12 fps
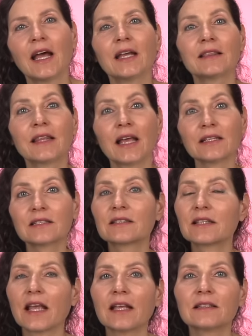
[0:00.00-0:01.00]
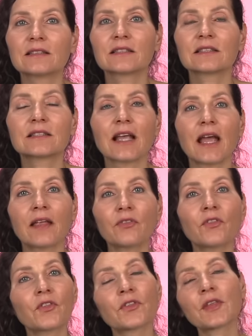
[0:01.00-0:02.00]
And that stands, the
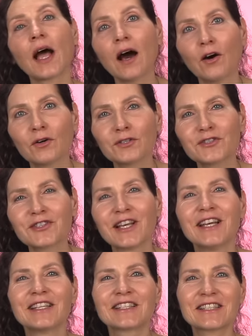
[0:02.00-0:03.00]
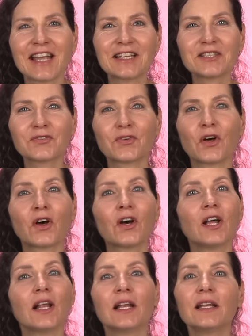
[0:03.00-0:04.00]
tenth house, stands for
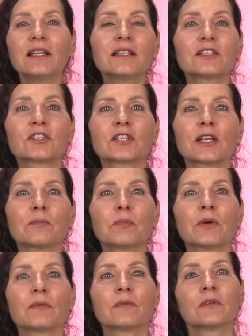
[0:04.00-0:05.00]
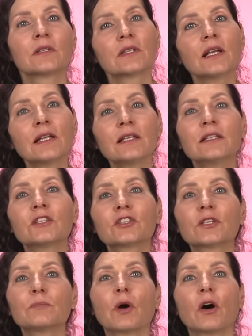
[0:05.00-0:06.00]
leadership, the
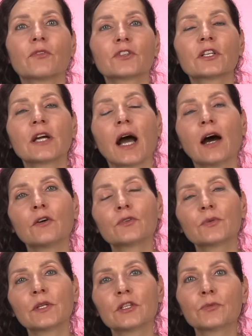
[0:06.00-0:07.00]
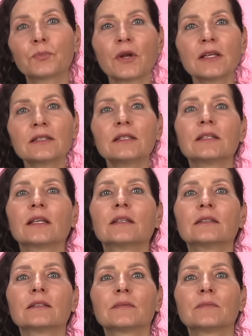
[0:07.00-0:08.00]
leadership of the country, the
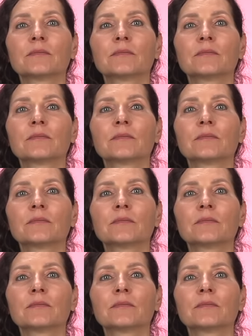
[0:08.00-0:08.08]
president.